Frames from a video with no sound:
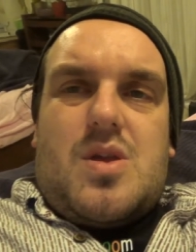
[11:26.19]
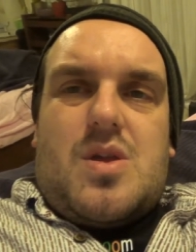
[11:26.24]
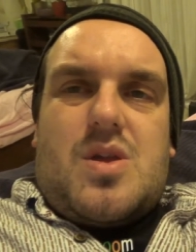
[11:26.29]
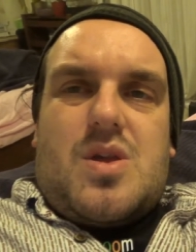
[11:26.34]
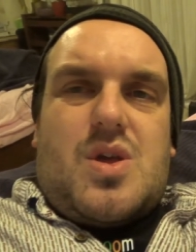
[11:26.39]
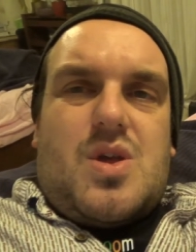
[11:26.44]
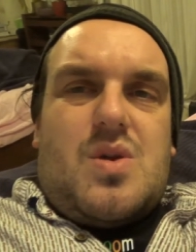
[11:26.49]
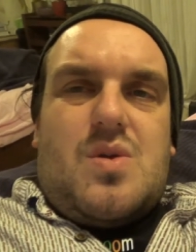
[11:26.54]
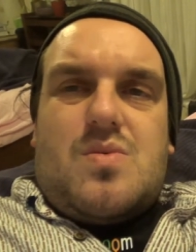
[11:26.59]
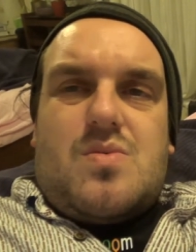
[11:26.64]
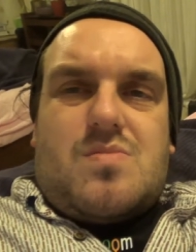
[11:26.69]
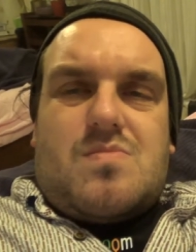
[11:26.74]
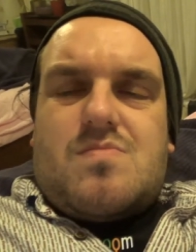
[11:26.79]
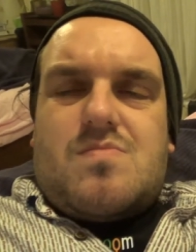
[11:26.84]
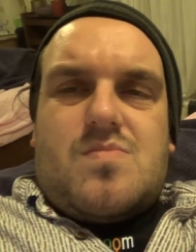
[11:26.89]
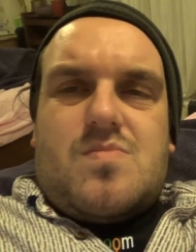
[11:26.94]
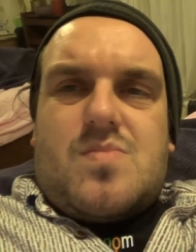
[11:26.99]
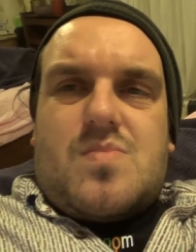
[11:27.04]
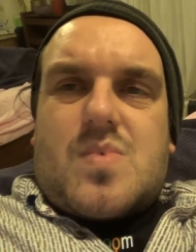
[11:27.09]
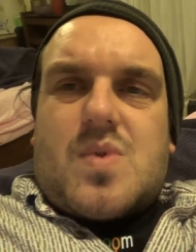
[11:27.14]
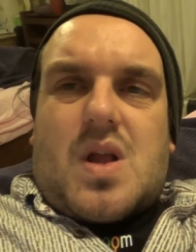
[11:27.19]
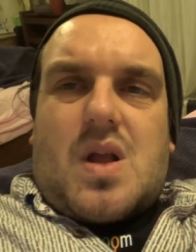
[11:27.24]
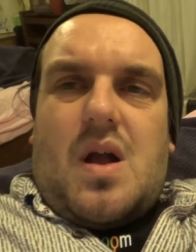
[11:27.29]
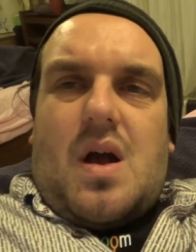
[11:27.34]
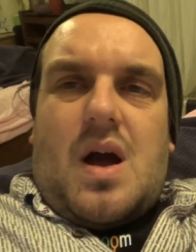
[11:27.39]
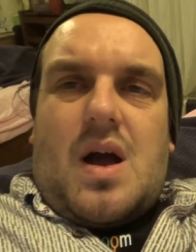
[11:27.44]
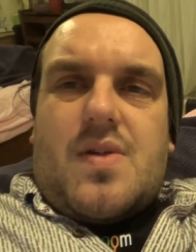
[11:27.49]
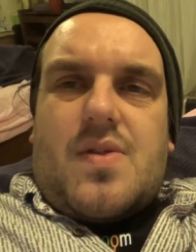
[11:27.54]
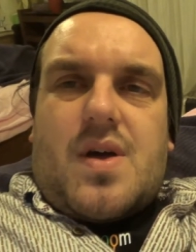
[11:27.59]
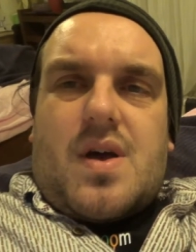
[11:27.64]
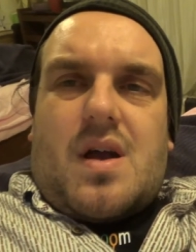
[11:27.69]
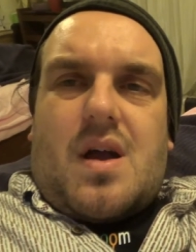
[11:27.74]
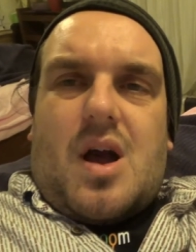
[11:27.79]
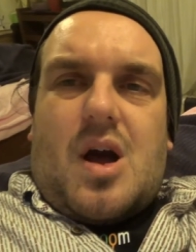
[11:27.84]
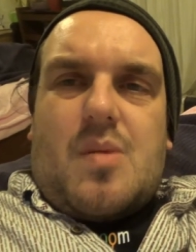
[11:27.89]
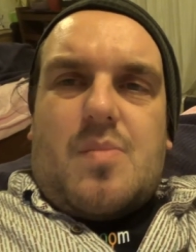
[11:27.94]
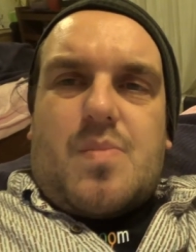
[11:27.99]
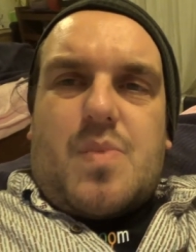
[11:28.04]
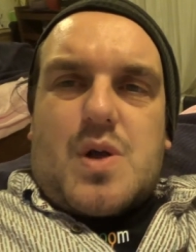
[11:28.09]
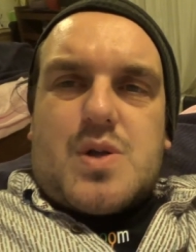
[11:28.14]
you either
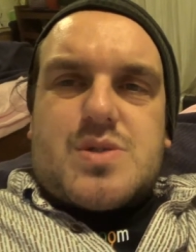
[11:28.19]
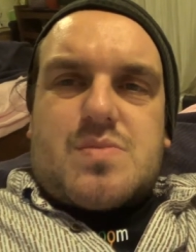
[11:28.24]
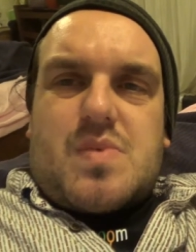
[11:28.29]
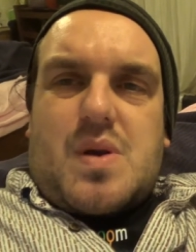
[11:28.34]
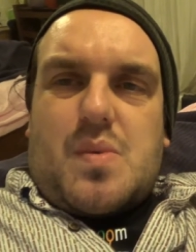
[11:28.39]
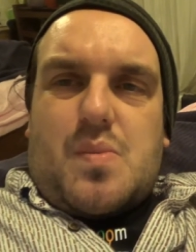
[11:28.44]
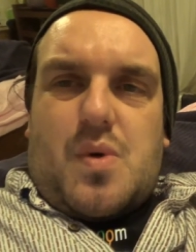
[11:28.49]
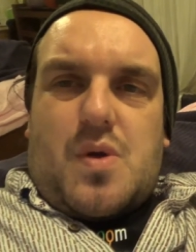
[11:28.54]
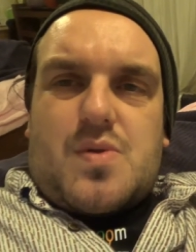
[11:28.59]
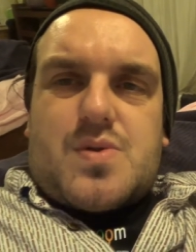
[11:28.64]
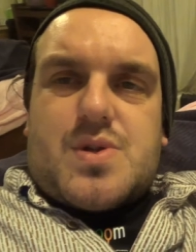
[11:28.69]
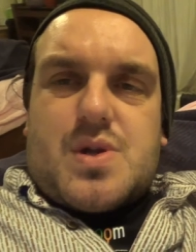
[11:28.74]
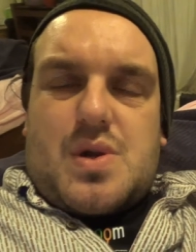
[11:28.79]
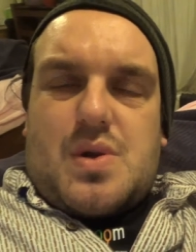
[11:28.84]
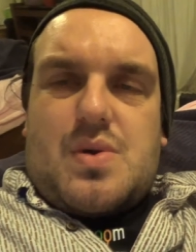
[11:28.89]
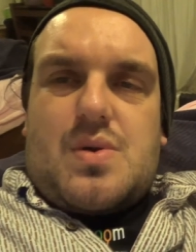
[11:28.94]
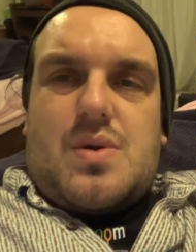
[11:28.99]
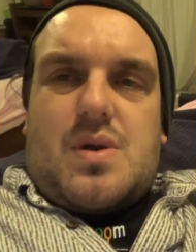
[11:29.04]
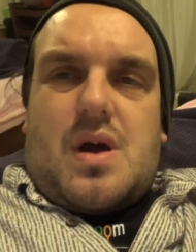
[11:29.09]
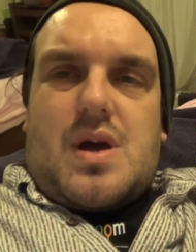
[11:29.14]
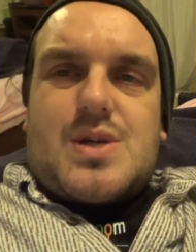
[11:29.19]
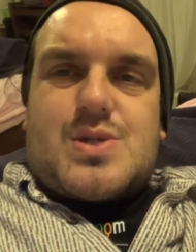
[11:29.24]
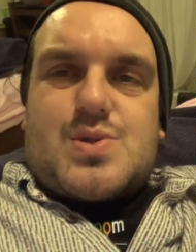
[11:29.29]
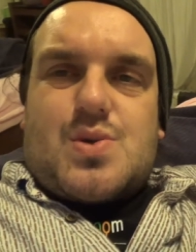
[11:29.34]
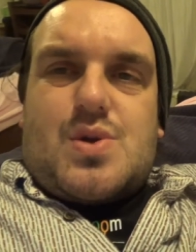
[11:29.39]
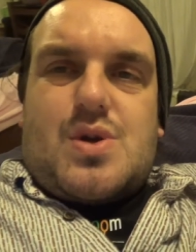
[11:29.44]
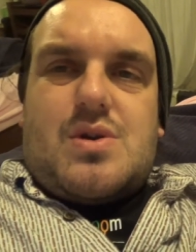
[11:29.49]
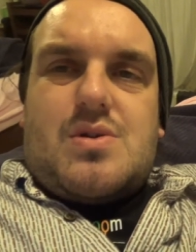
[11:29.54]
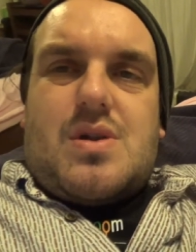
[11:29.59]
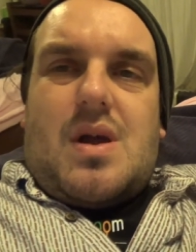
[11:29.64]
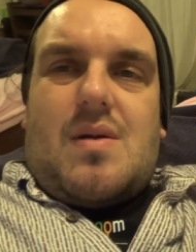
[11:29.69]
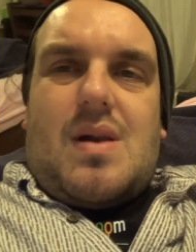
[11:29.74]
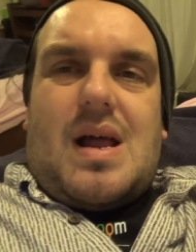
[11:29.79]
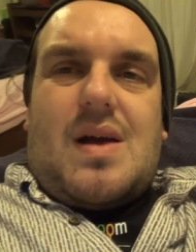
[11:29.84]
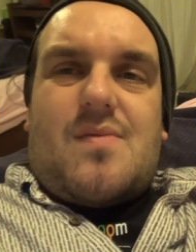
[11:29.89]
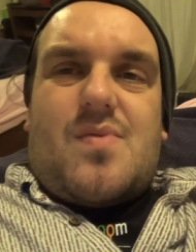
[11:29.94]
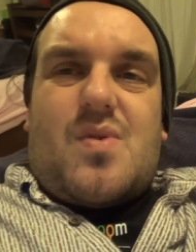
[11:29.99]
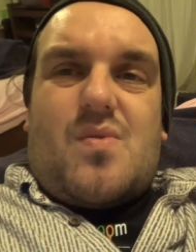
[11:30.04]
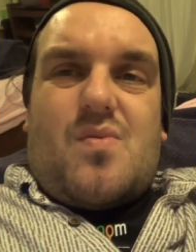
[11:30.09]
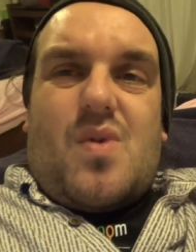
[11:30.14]
can't possibly want to look nice or you don't
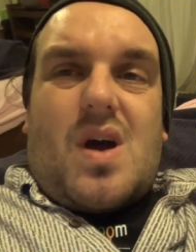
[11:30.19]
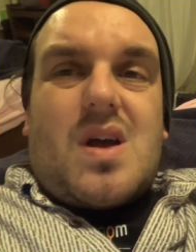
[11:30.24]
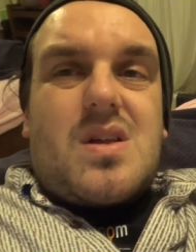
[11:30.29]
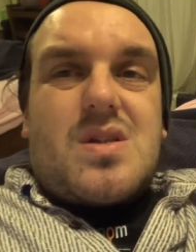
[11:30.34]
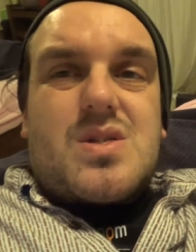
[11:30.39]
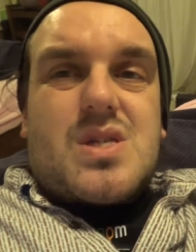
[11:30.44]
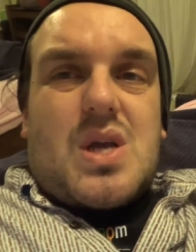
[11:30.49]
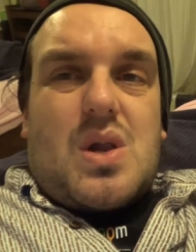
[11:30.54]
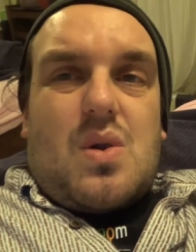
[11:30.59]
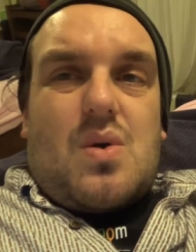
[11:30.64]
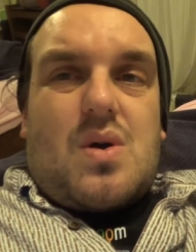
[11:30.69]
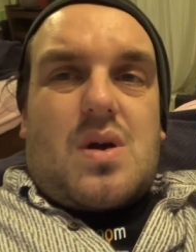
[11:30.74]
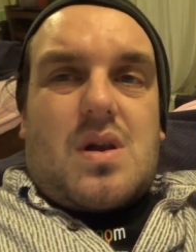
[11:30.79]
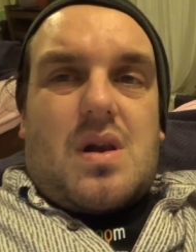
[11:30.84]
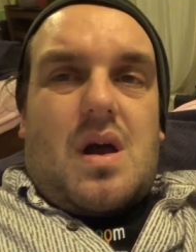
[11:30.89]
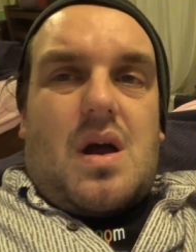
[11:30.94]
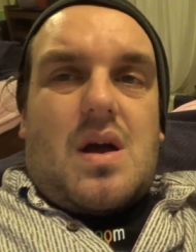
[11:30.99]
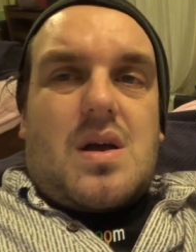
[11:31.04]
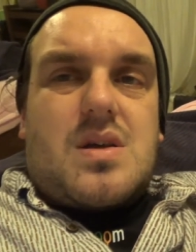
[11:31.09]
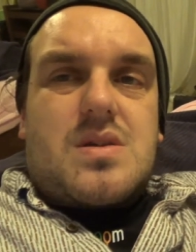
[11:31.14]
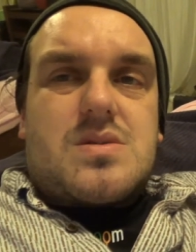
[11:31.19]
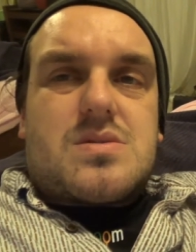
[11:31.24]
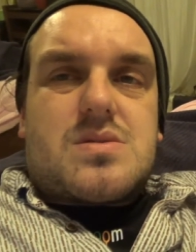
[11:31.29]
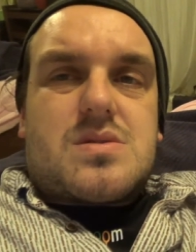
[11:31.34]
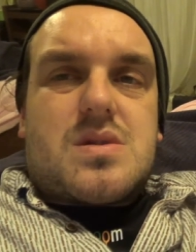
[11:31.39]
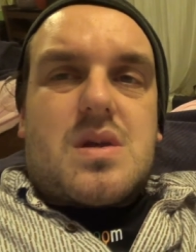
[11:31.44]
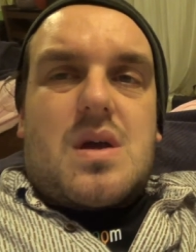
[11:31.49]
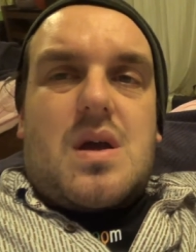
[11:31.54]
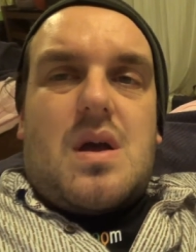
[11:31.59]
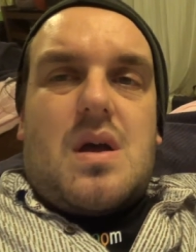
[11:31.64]
have the right to look nice